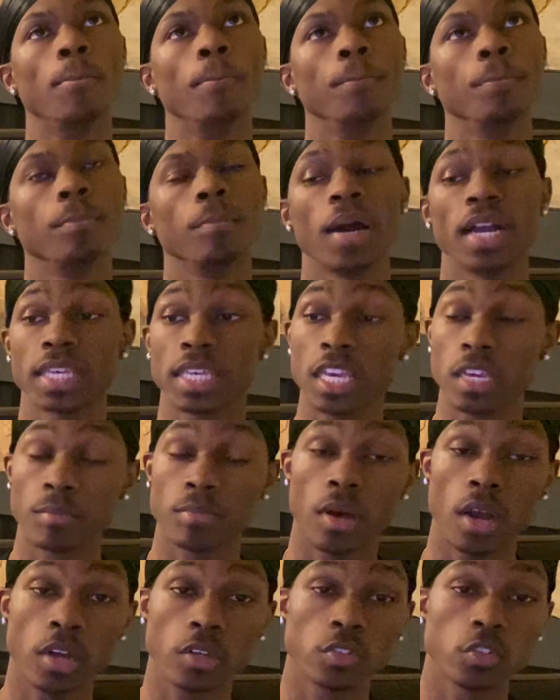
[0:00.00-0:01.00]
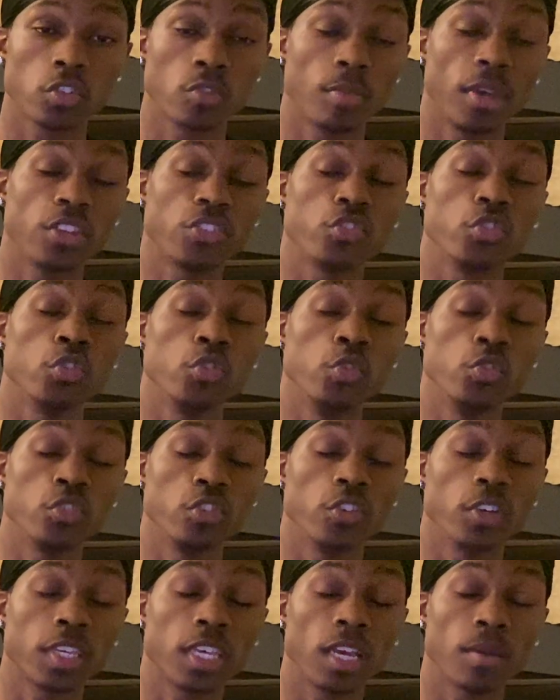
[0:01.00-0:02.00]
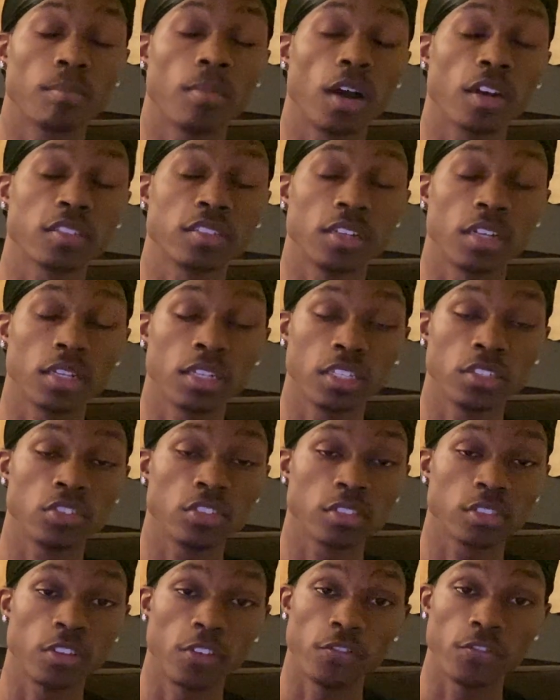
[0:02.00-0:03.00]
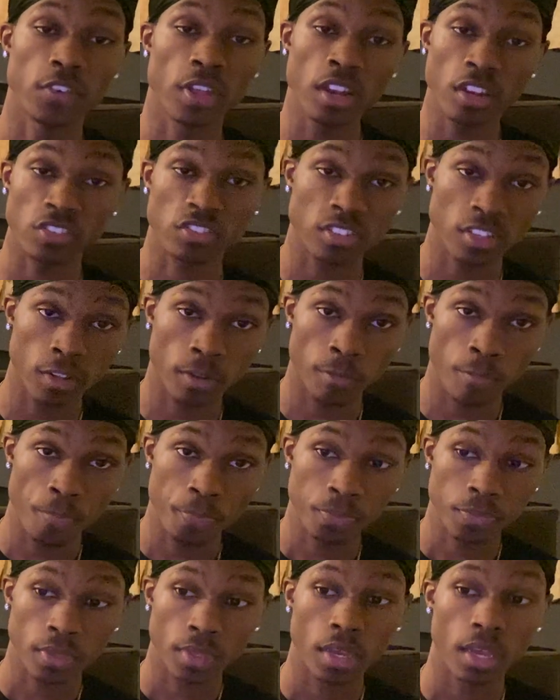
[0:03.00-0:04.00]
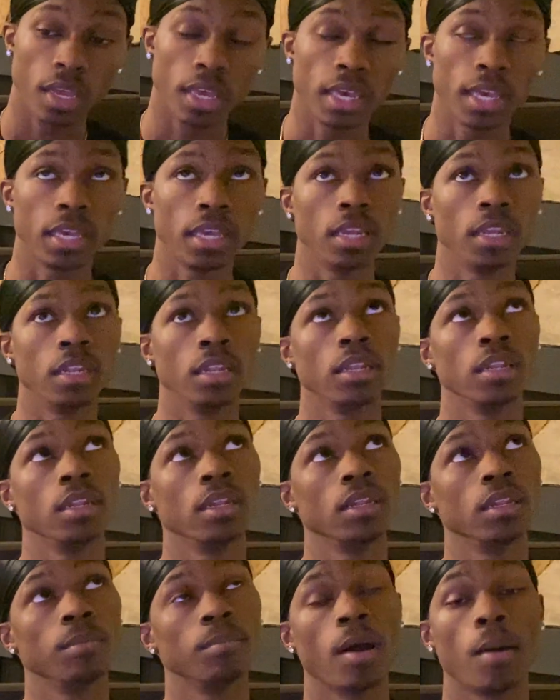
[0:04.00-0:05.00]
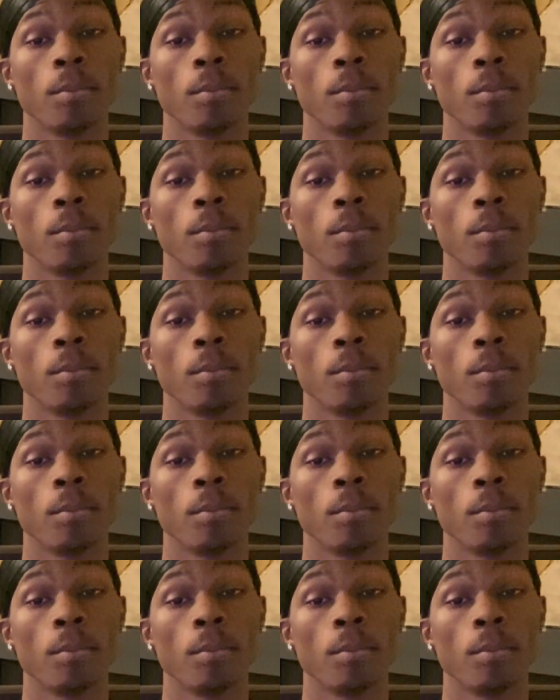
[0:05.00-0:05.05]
My kickboxers, make sure you're using your kickboxing clinches to finish them. And my